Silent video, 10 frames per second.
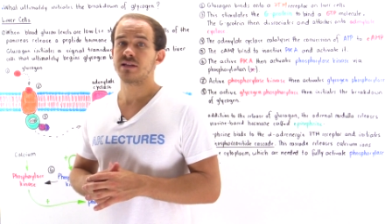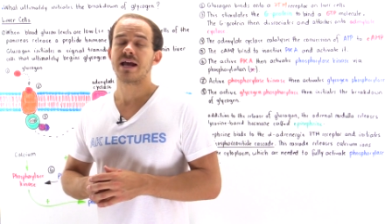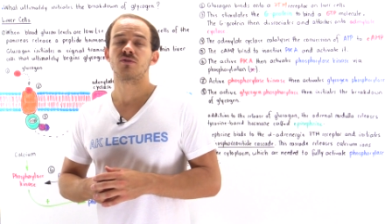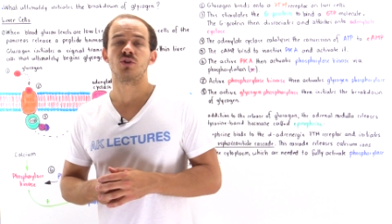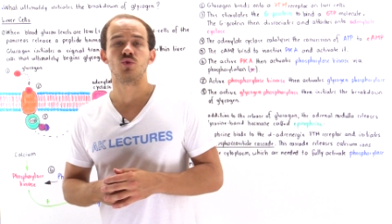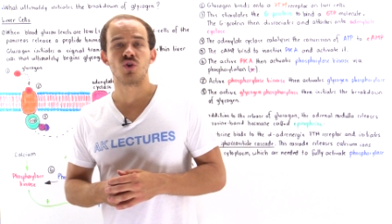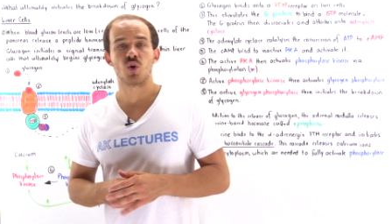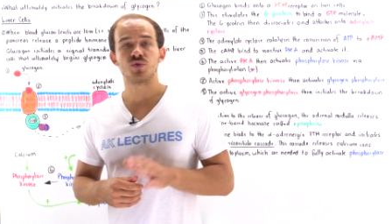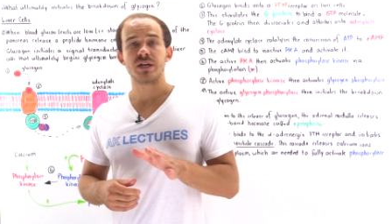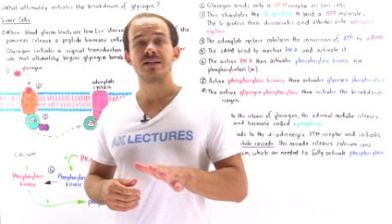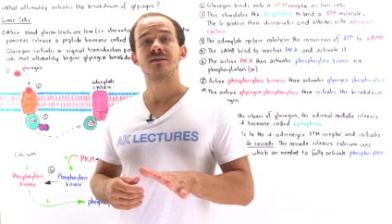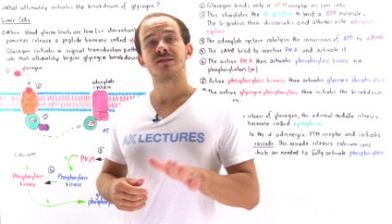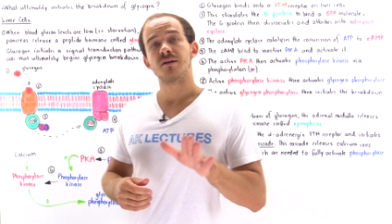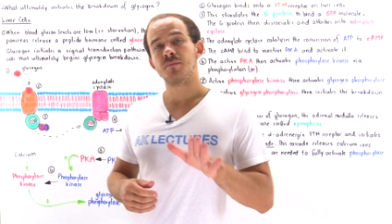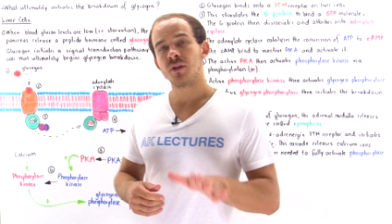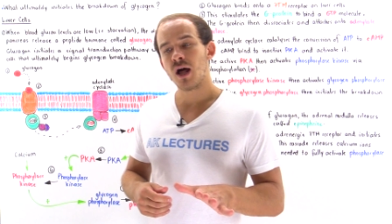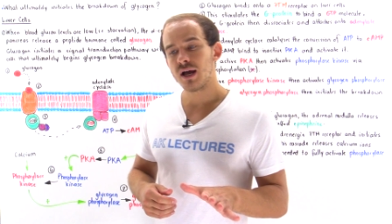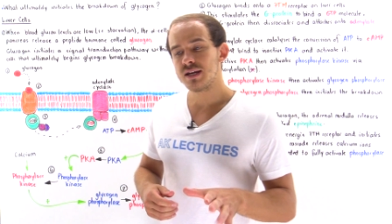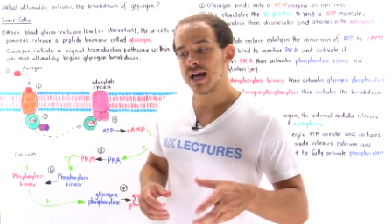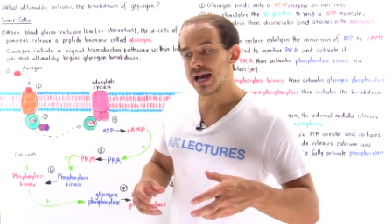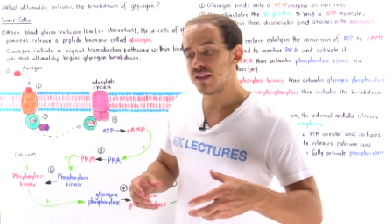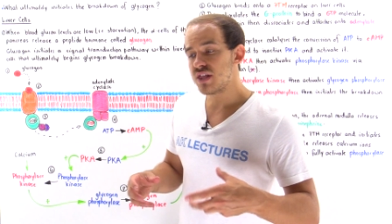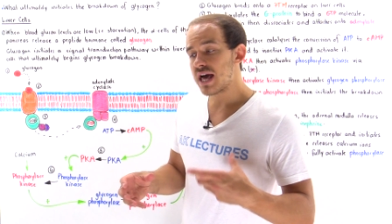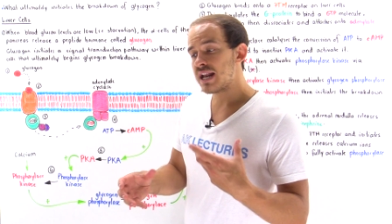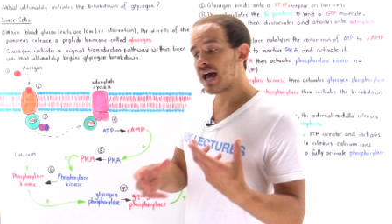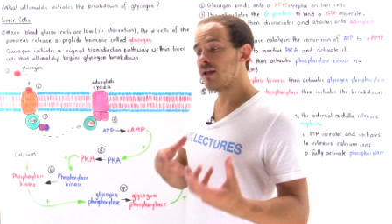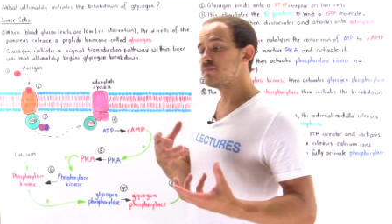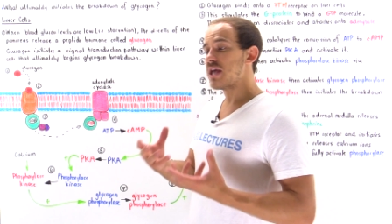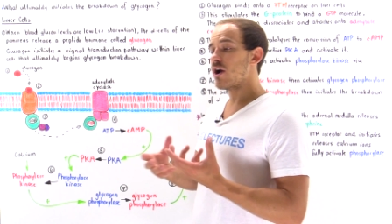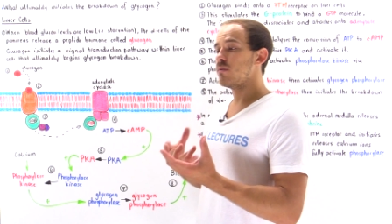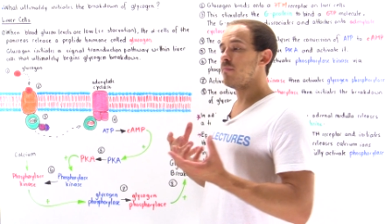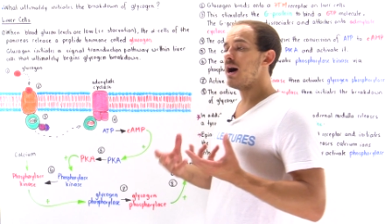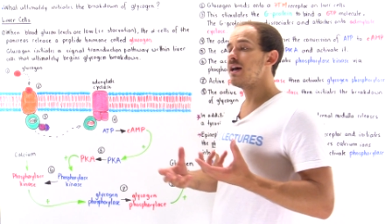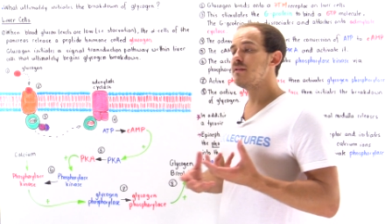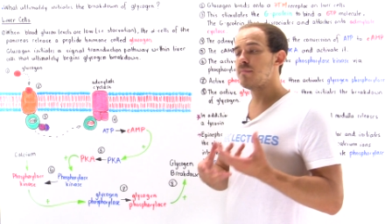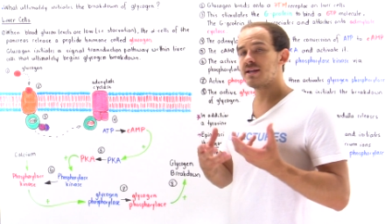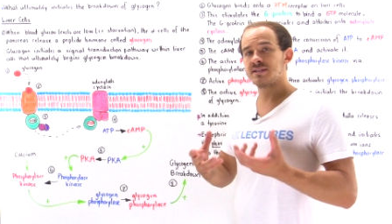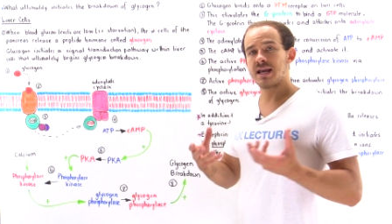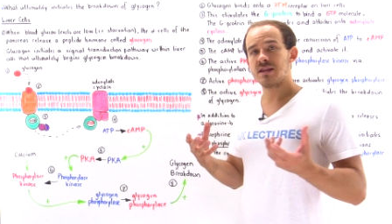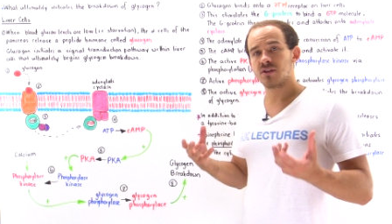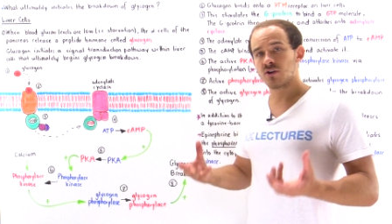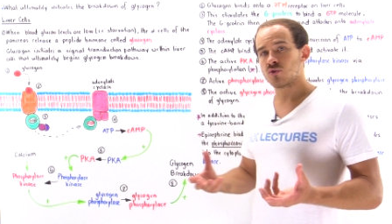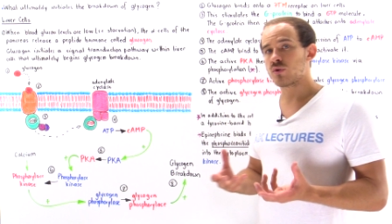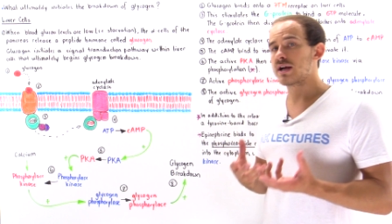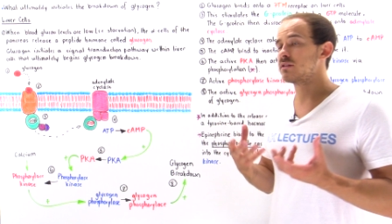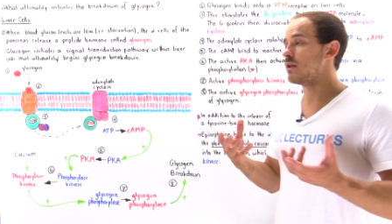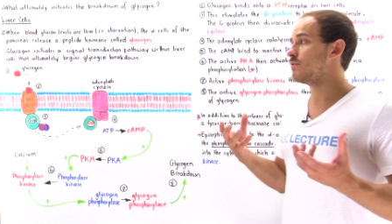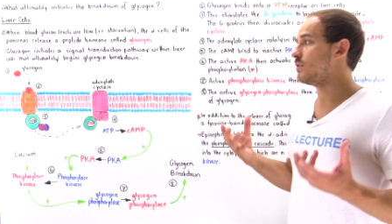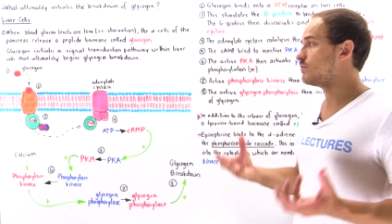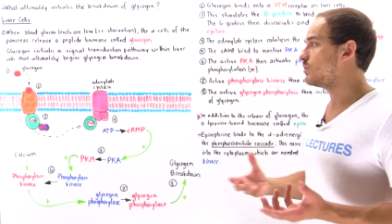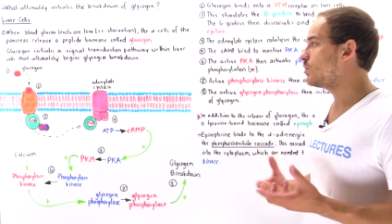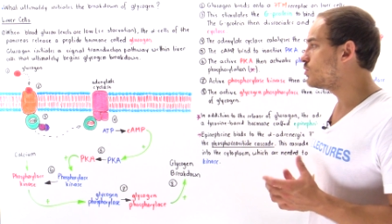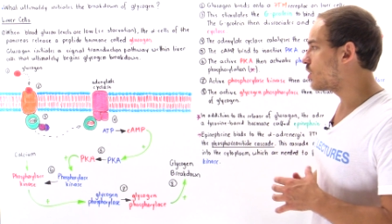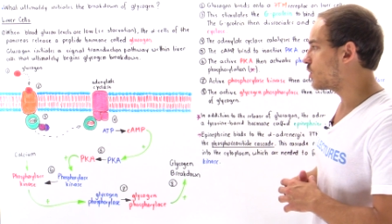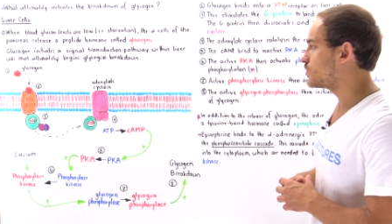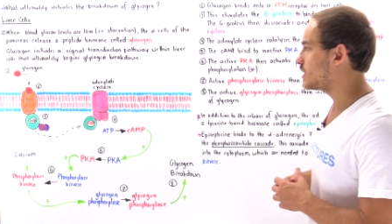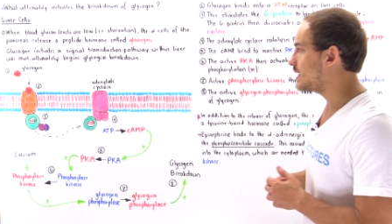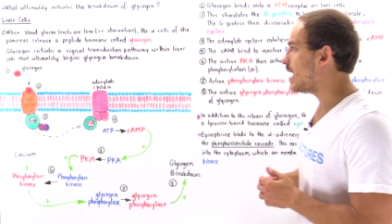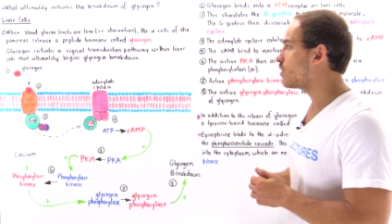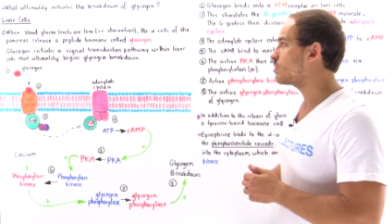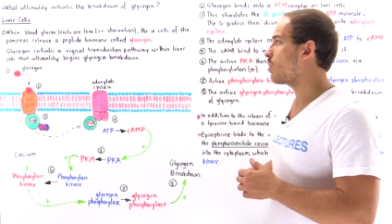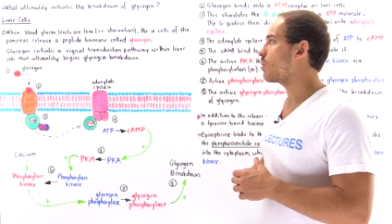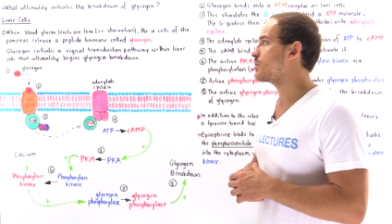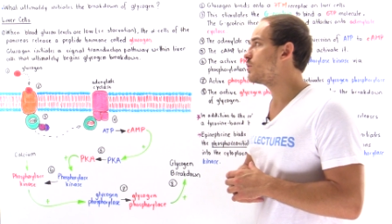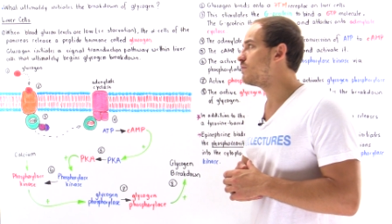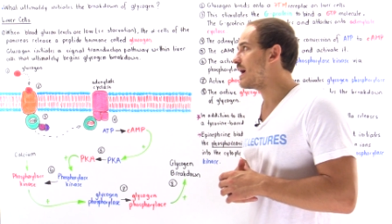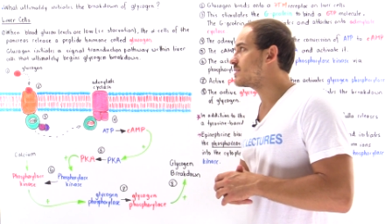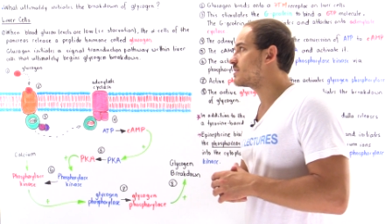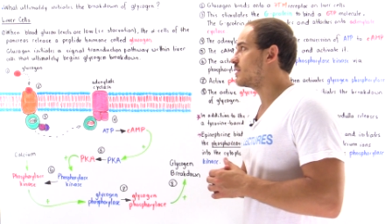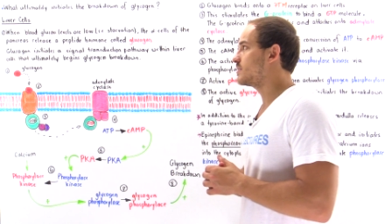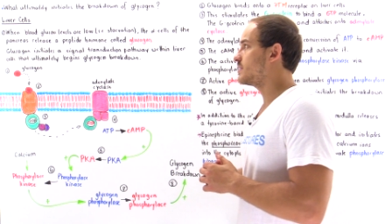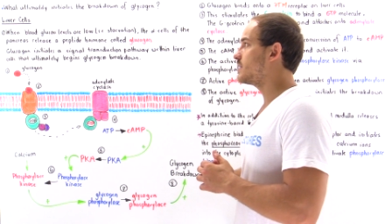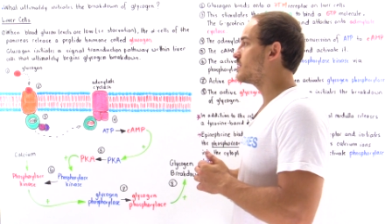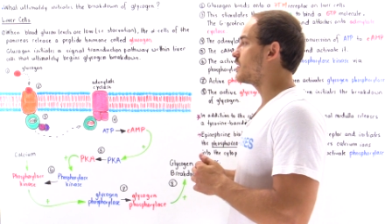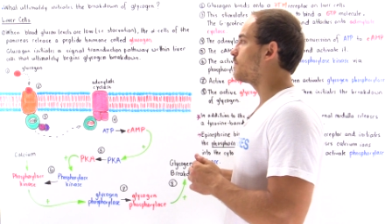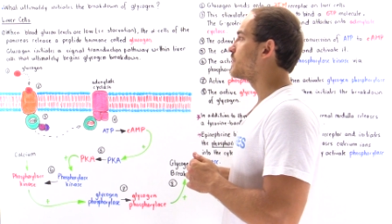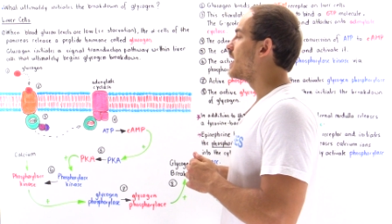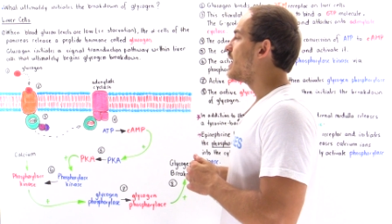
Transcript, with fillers: that glucose into the blood, and that helps our body maintain the correct level of glucose in our cardiovascular system.